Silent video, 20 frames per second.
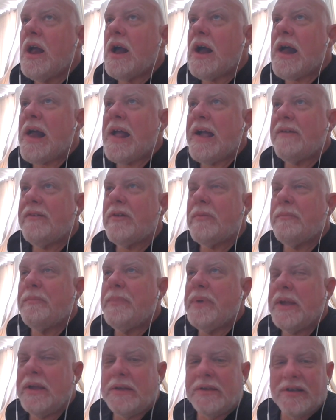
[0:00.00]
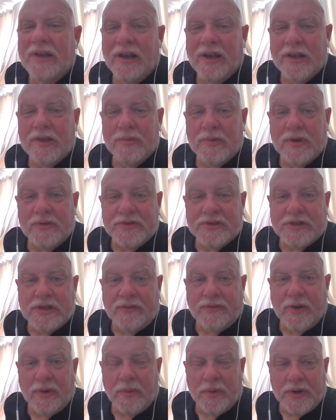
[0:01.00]
I have a big document of
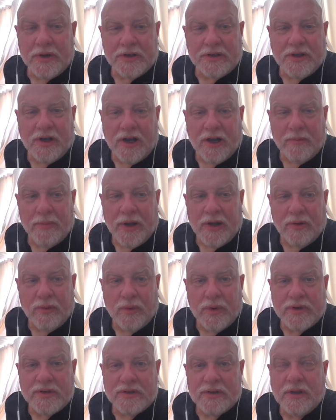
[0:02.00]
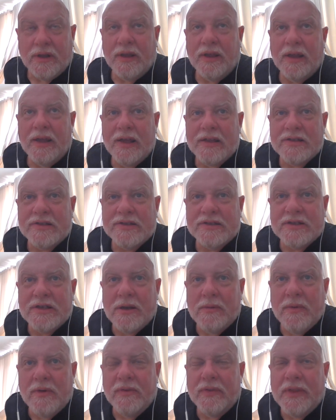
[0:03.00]
stuff I wanted to talk about originally, and
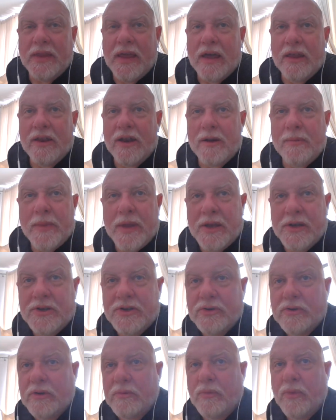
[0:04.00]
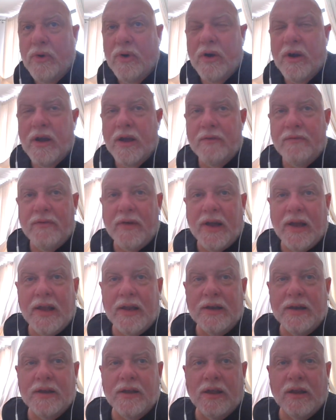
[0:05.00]
some of, now that I'm into it more, I
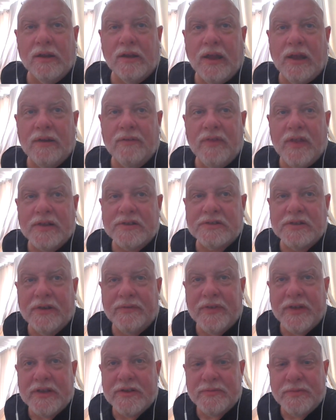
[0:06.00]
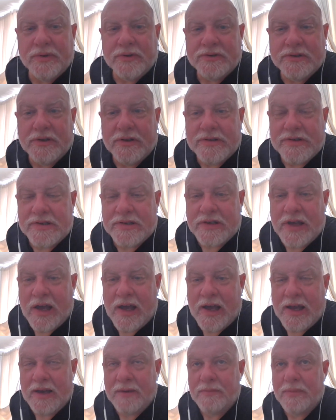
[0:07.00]
find a lot of that stuff gets pushed to the
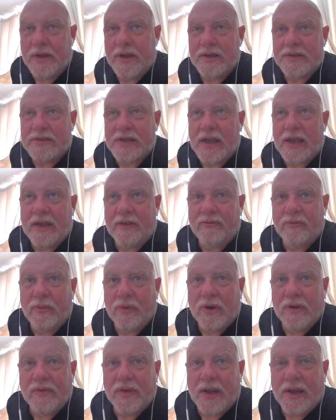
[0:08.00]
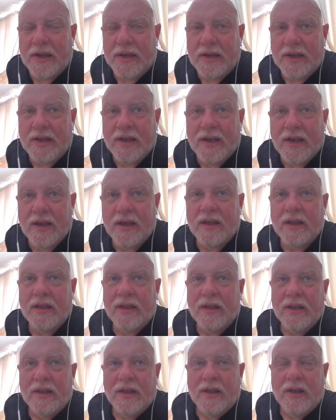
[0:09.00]
side because I have more of an idea
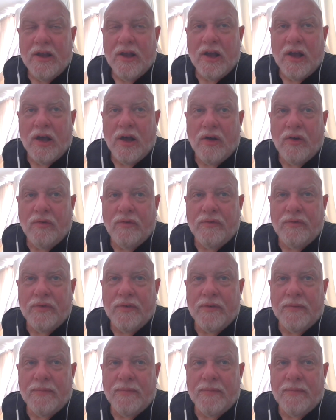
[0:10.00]
of